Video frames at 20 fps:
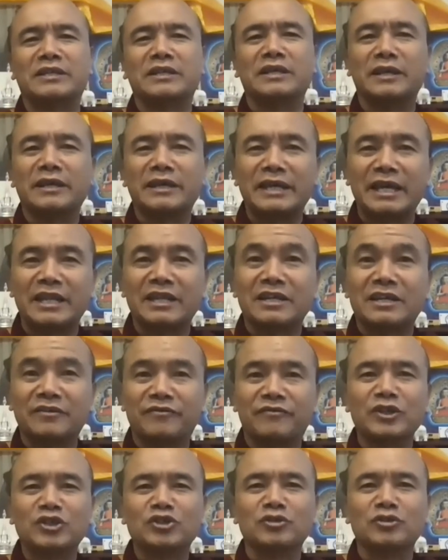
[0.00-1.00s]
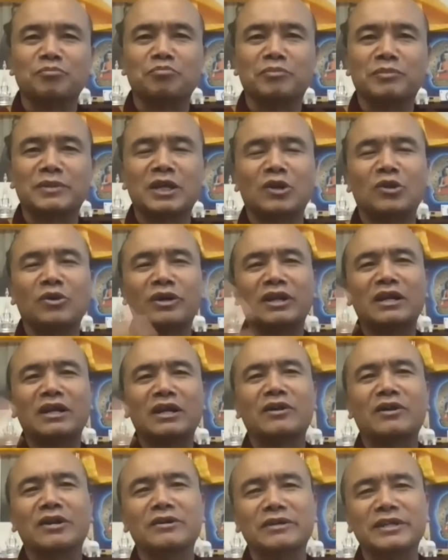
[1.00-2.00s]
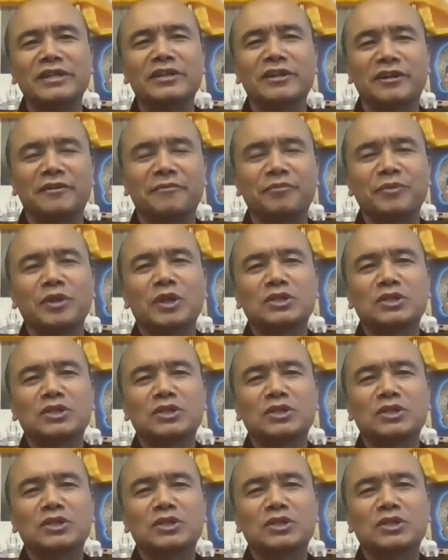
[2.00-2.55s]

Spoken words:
gain a conviction that, look at our leader.